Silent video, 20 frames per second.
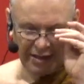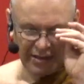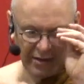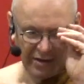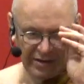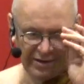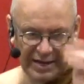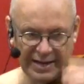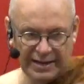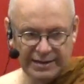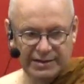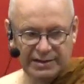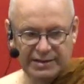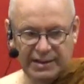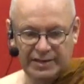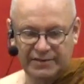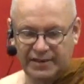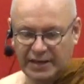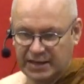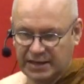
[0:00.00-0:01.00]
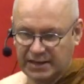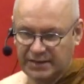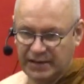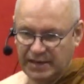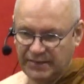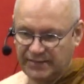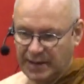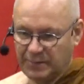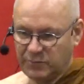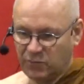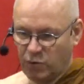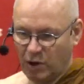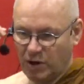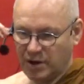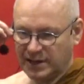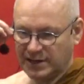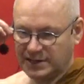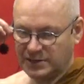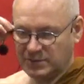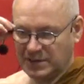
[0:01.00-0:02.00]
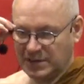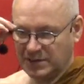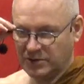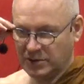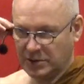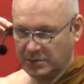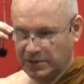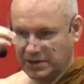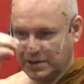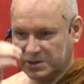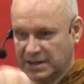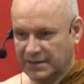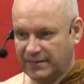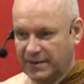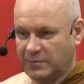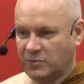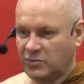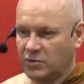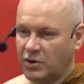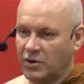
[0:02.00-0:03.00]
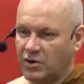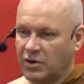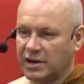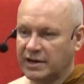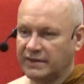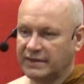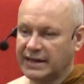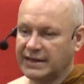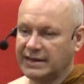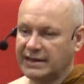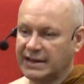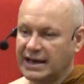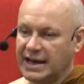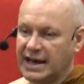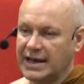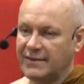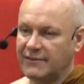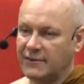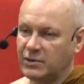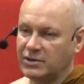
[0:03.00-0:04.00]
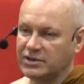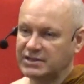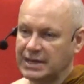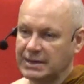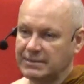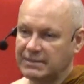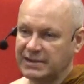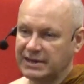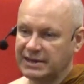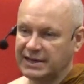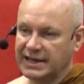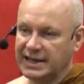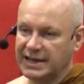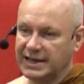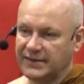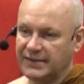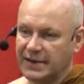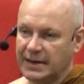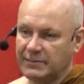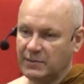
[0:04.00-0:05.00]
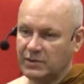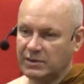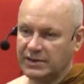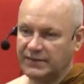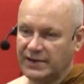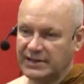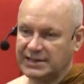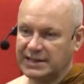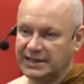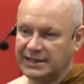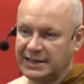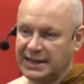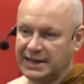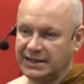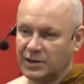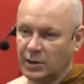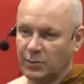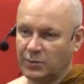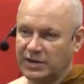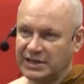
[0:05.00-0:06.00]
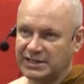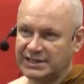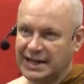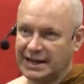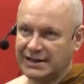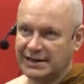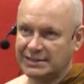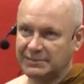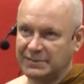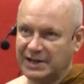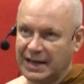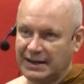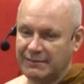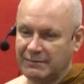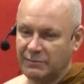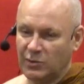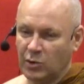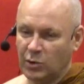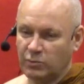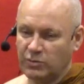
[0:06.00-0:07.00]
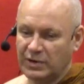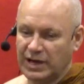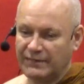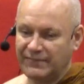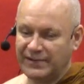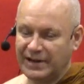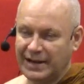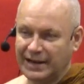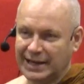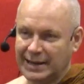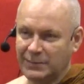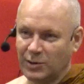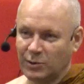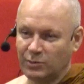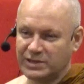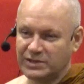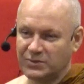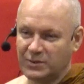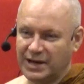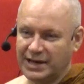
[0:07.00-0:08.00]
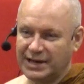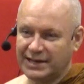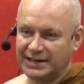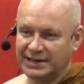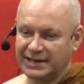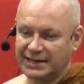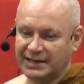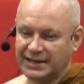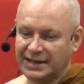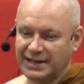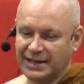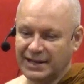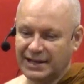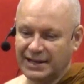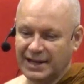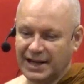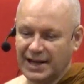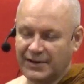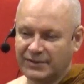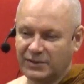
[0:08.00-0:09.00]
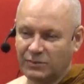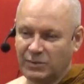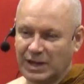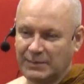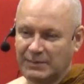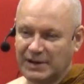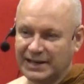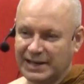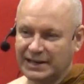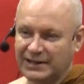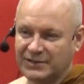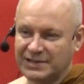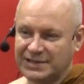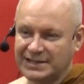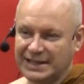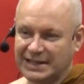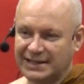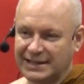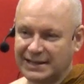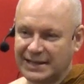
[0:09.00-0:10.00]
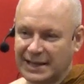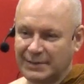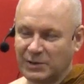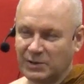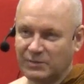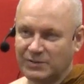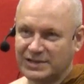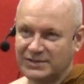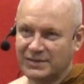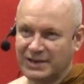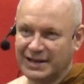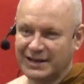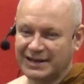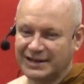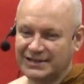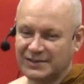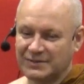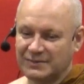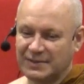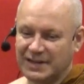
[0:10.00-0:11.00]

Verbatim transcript: Okay, if, if, I'm wrong, it's really good because if I'm wrong, then I have learned something. Yeah, if I'm if I sit here and nobody challenges me, I I feel like I'm always right. Uh, after a while, I might get conceited. I'm always right. So,